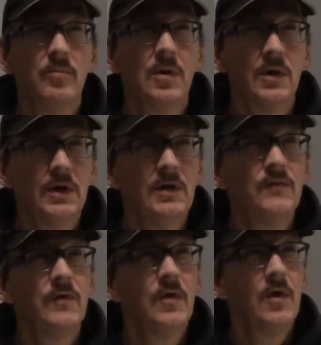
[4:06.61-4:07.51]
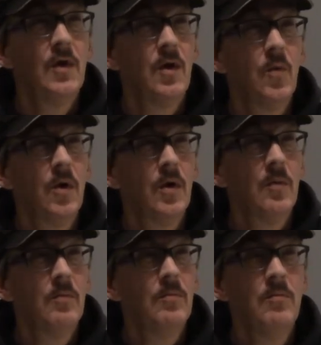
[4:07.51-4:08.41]
believe, were
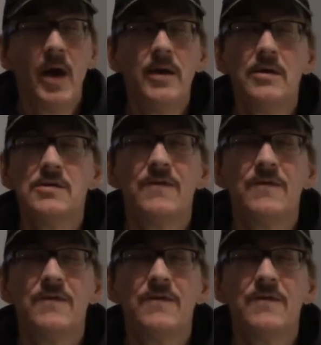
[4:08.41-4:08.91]
minus